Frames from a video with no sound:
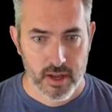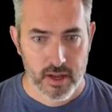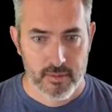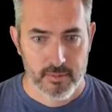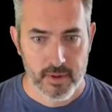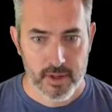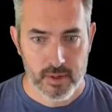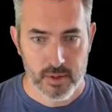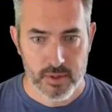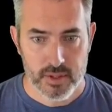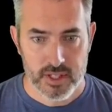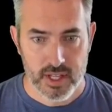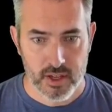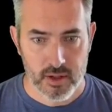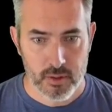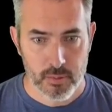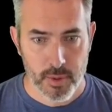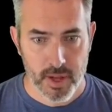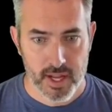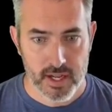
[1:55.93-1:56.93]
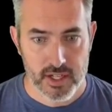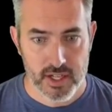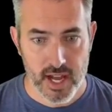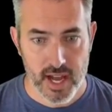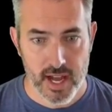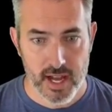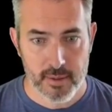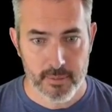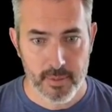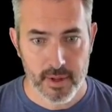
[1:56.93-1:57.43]
I'm gonna do single page
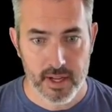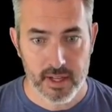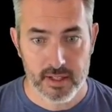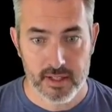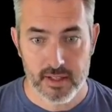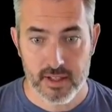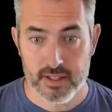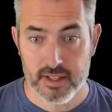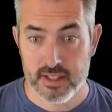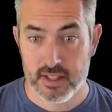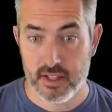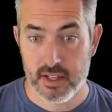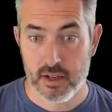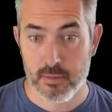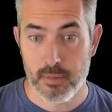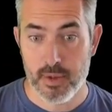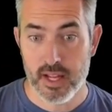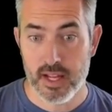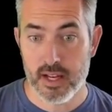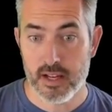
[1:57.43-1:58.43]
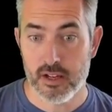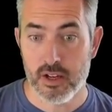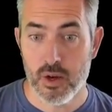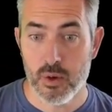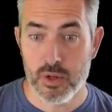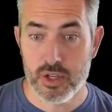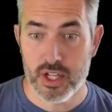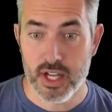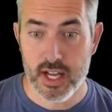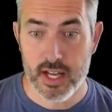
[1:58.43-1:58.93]
app, and this is gonna be a
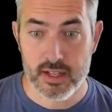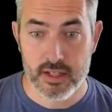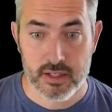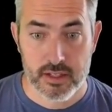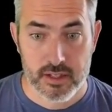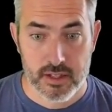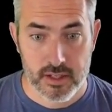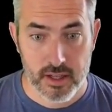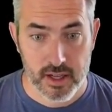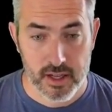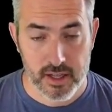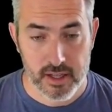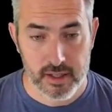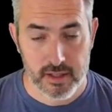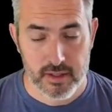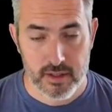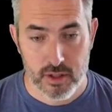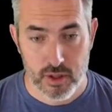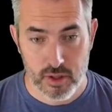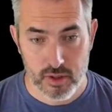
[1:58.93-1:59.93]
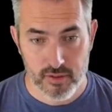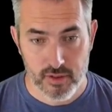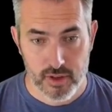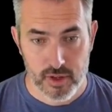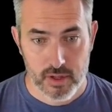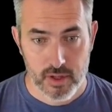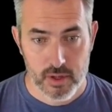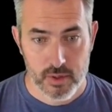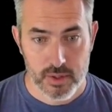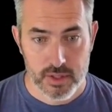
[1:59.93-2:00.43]
Node.js server
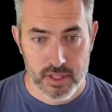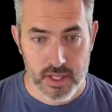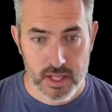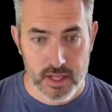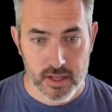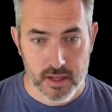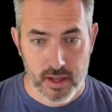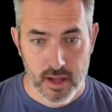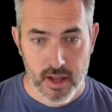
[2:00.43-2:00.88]
hosting.